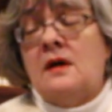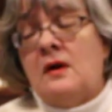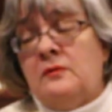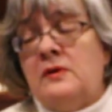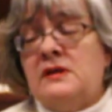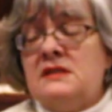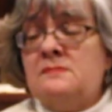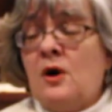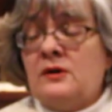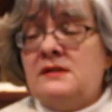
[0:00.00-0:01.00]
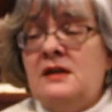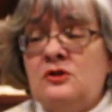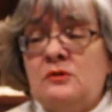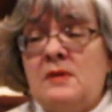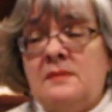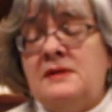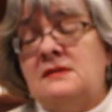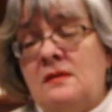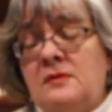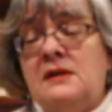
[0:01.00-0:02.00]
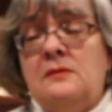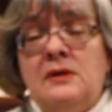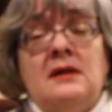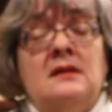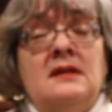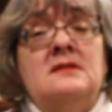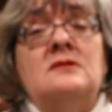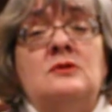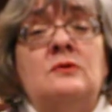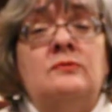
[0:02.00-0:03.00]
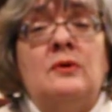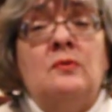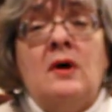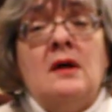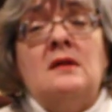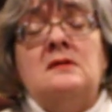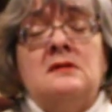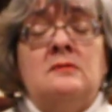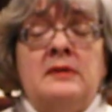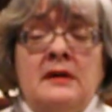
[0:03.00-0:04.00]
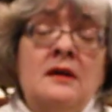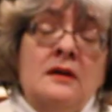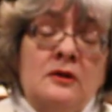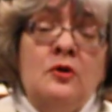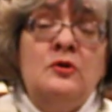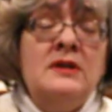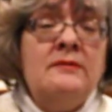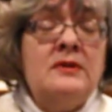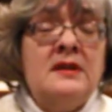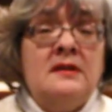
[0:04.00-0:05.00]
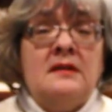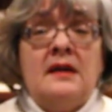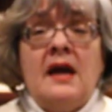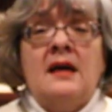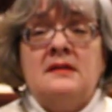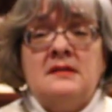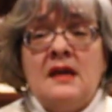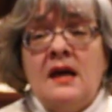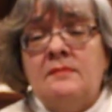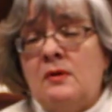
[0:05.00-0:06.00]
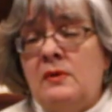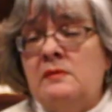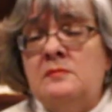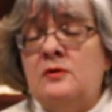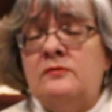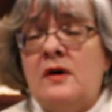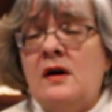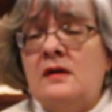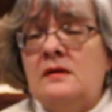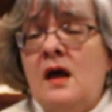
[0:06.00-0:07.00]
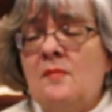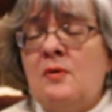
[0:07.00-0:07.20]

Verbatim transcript: A really smart teacher might be somebody we could listen to for a while until we learned everything that they had to say, but we would move on.